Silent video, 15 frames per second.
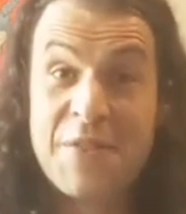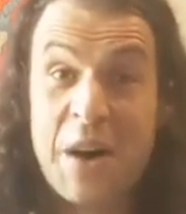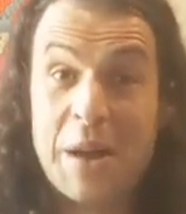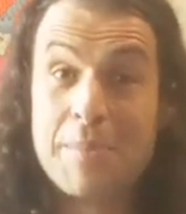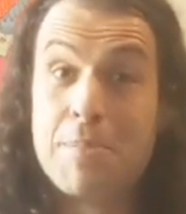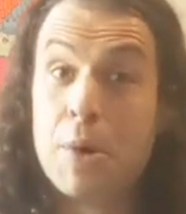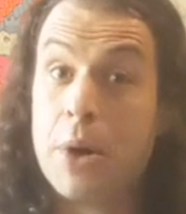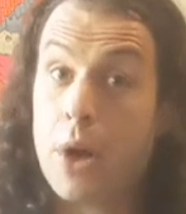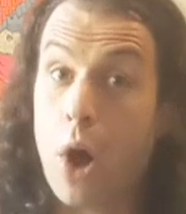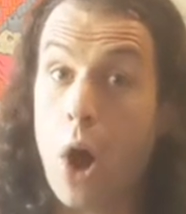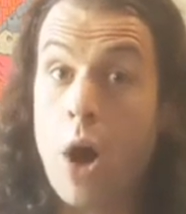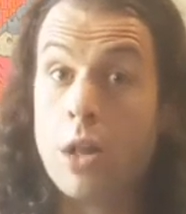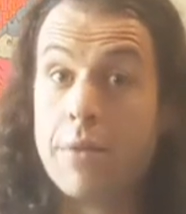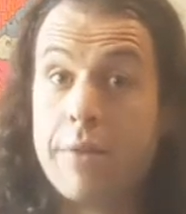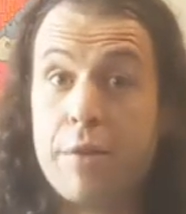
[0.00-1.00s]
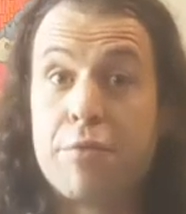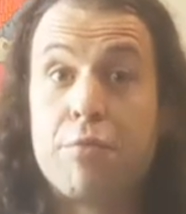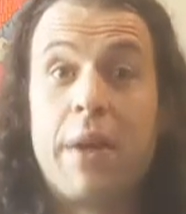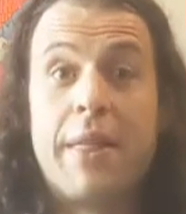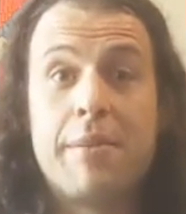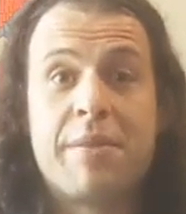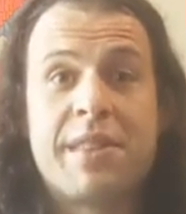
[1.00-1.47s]
of fun putting all of
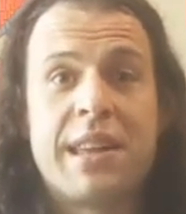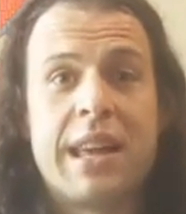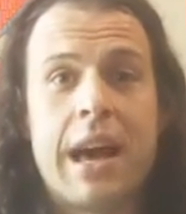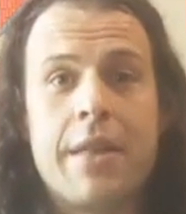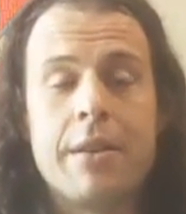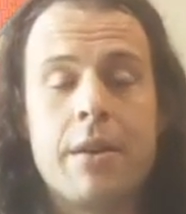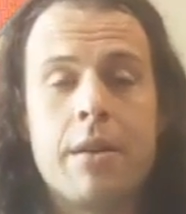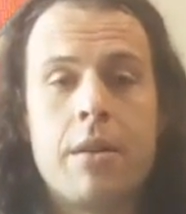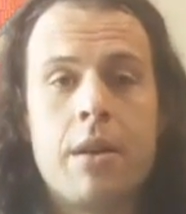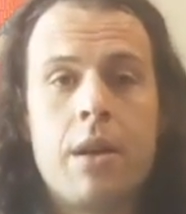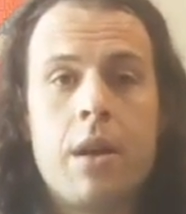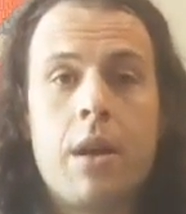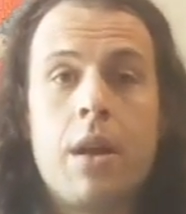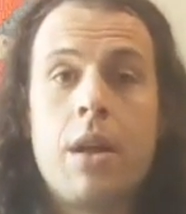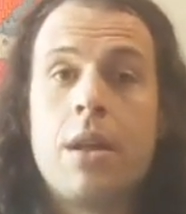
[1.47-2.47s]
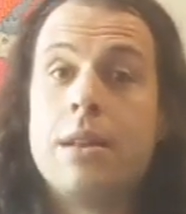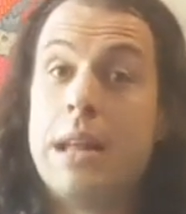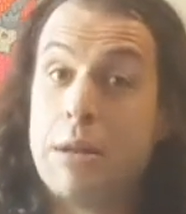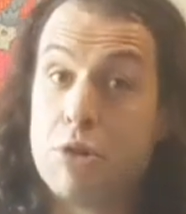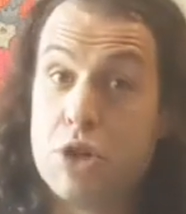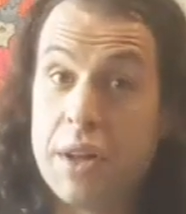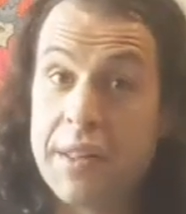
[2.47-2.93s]
those rhythms together.
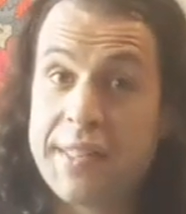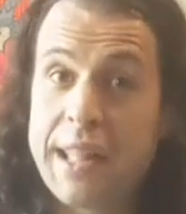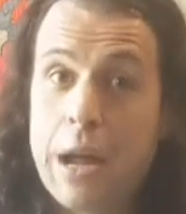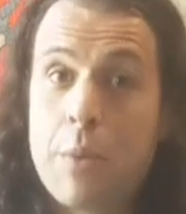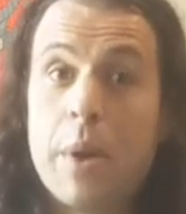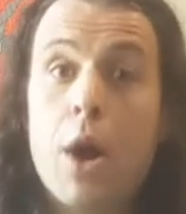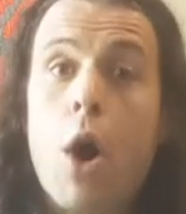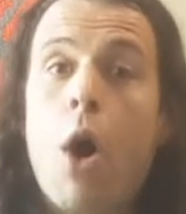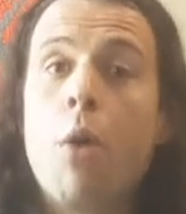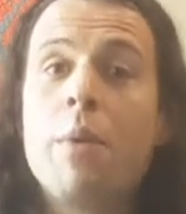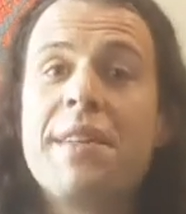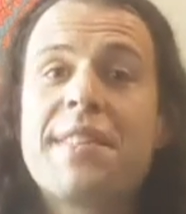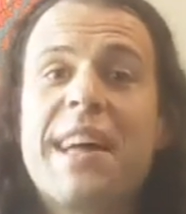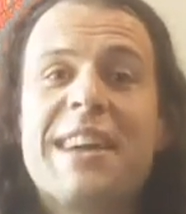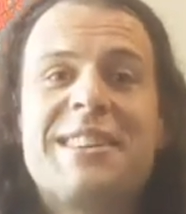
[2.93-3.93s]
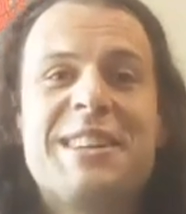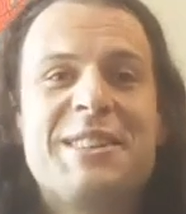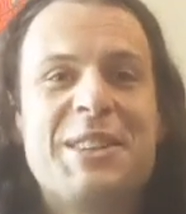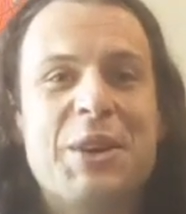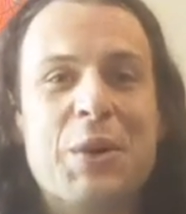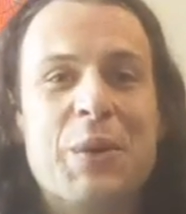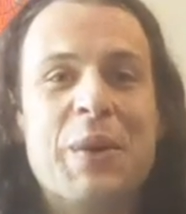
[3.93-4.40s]
Now, just like we always like to
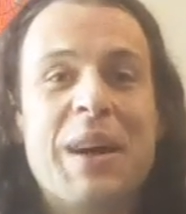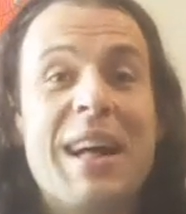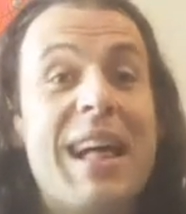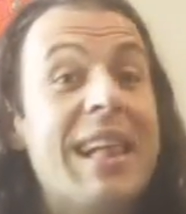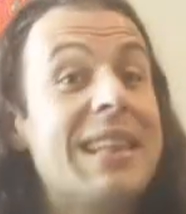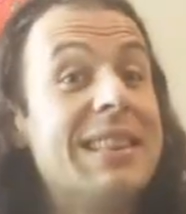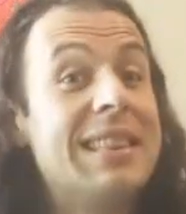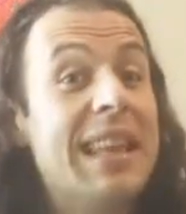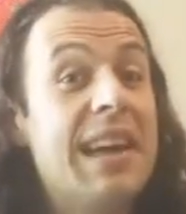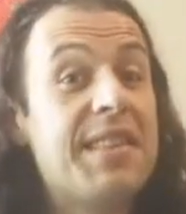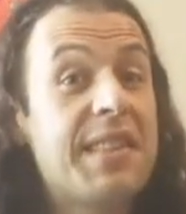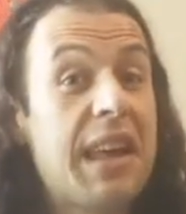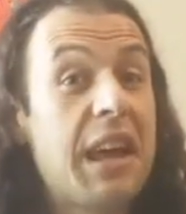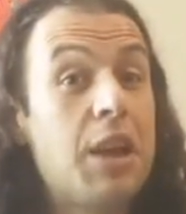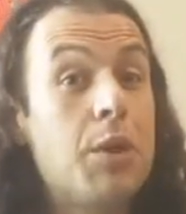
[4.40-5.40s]
do, let's